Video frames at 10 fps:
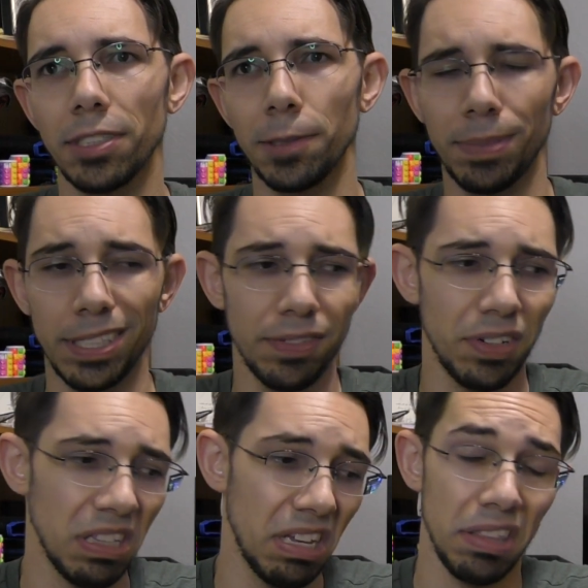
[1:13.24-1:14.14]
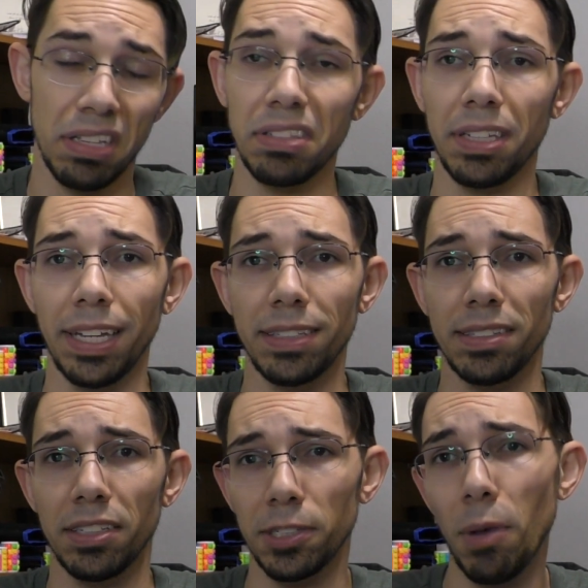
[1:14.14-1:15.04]
specifically in this case
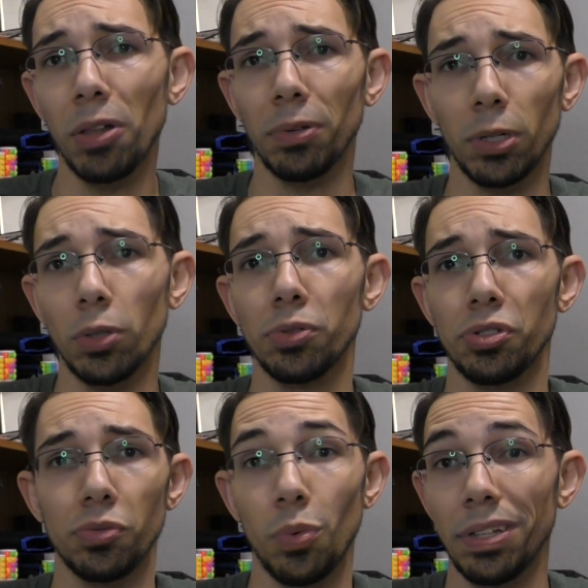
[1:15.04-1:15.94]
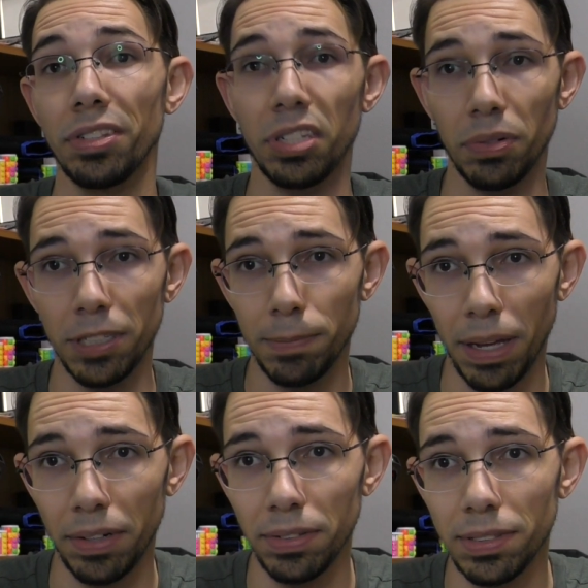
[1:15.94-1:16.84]
the smaller enclosured 1 series
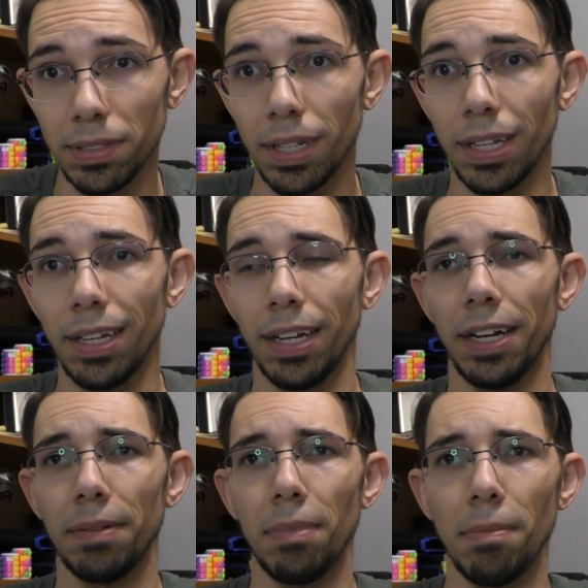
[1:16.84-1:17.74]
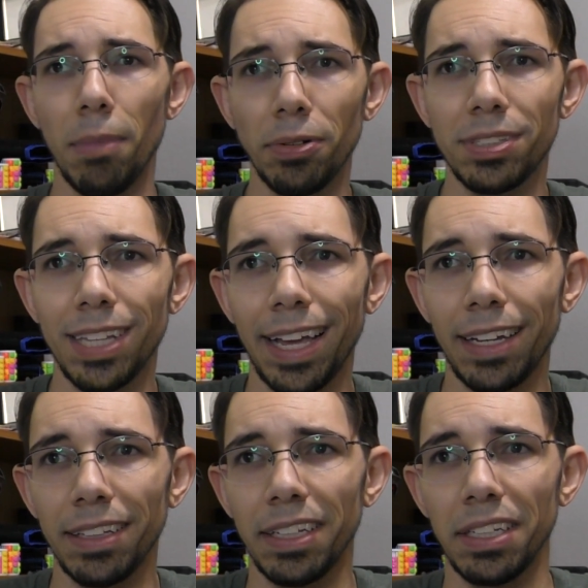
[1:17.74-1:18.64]
pedals. Most
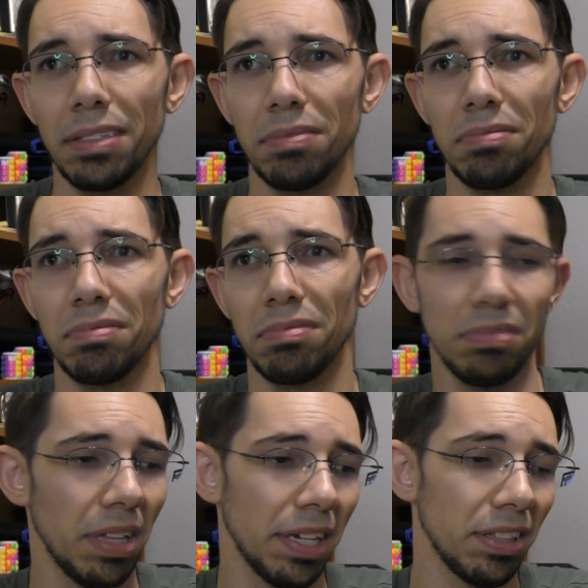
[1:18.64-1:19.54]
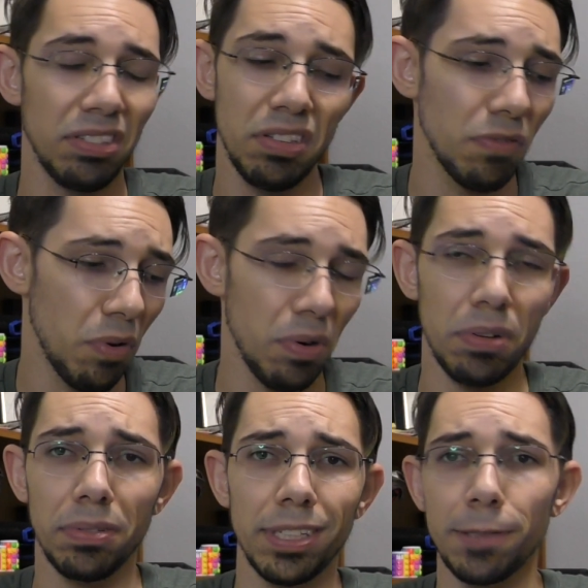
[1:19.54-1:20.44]
likely, like the
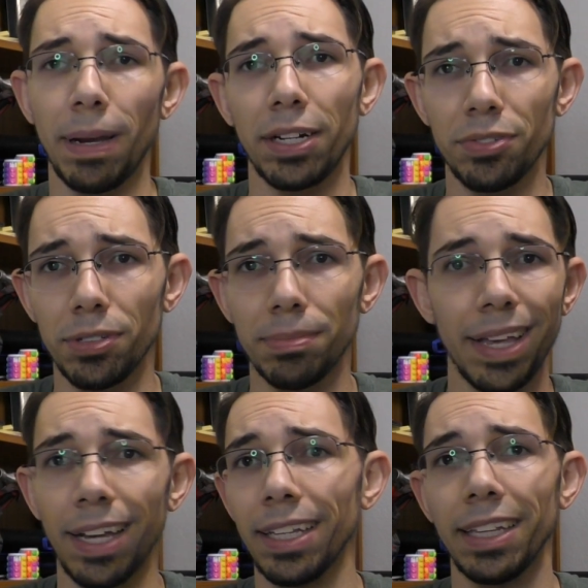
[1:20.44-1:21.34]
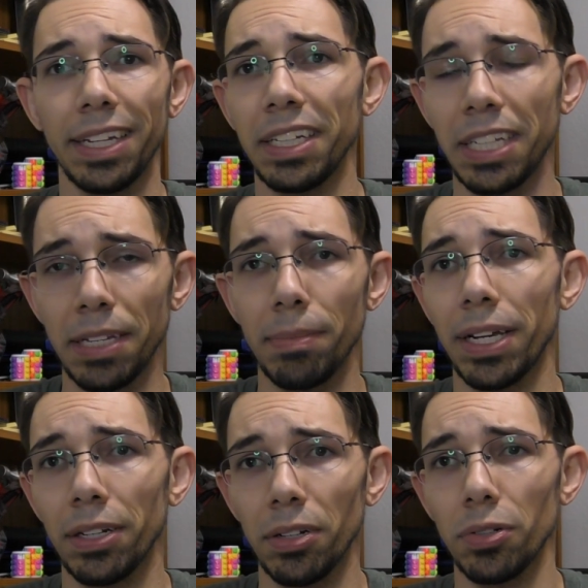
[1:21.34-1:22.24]
C4, the Spectrum, the LA Lady
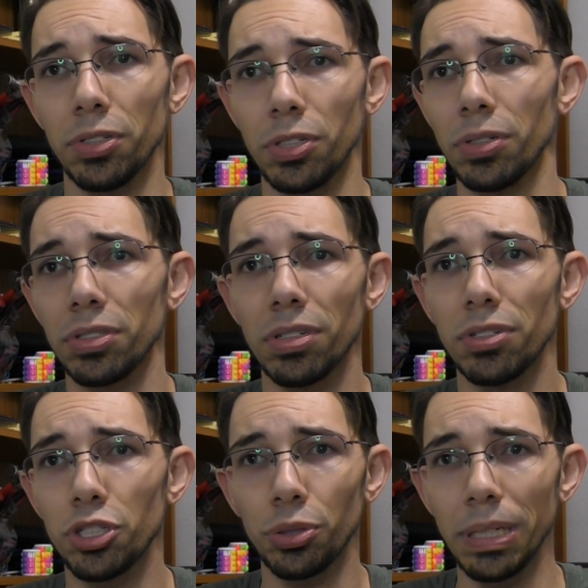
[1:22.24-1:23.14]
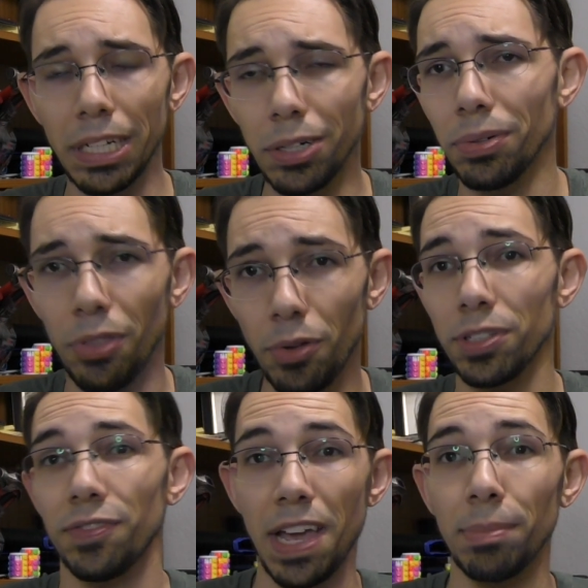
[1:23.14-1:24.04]
Kingmaker, Dirt Trio,
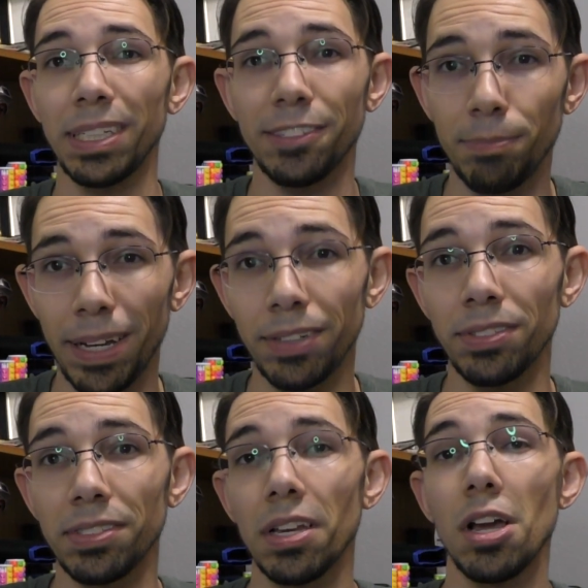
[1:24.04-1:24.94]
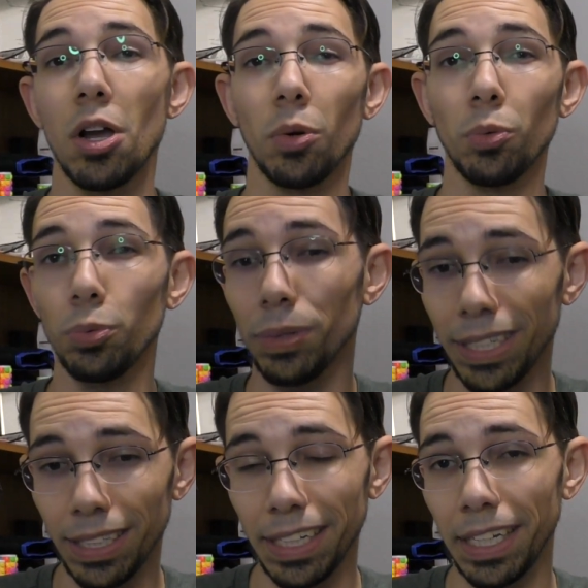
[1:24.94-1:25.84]
those families of pedals
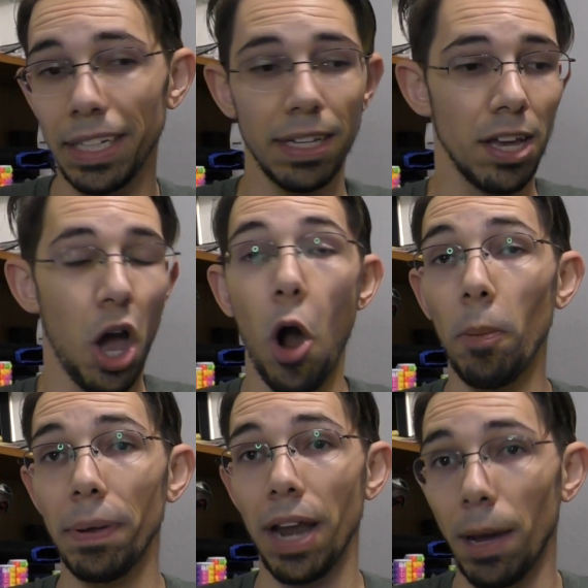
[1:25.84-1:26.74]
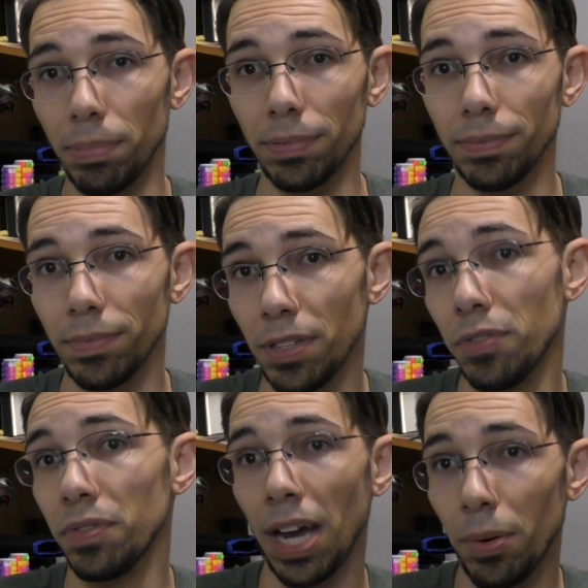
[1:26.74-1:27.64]
really open up if
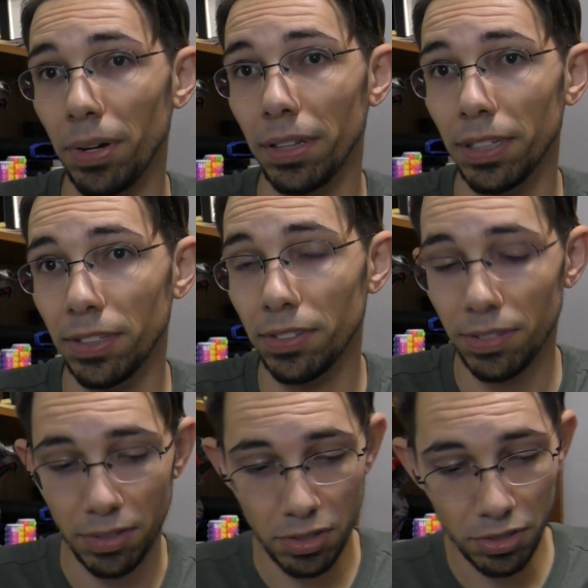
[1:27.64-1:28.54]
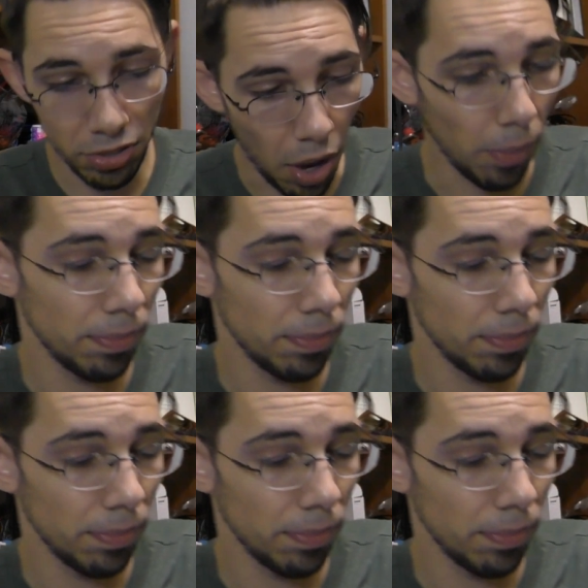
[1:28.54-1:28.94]
you've got one of these. So,